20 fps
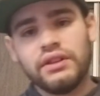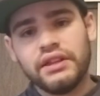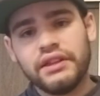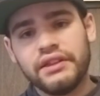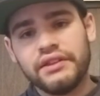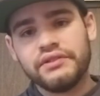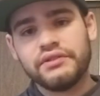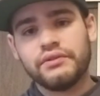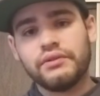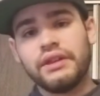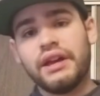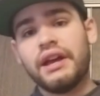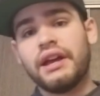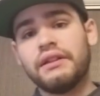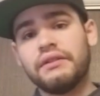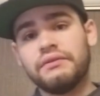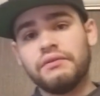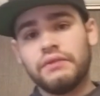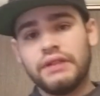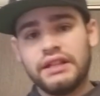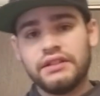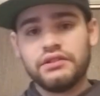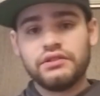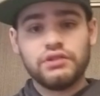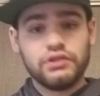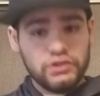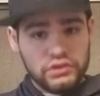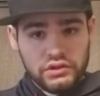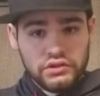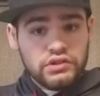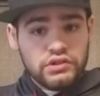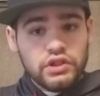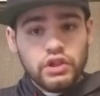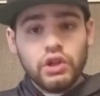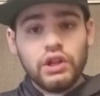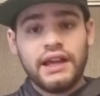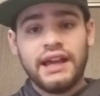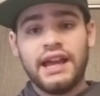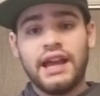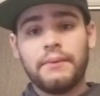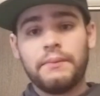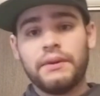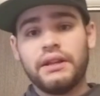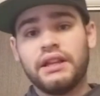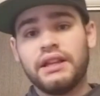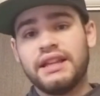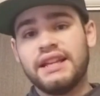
is that it's still happening.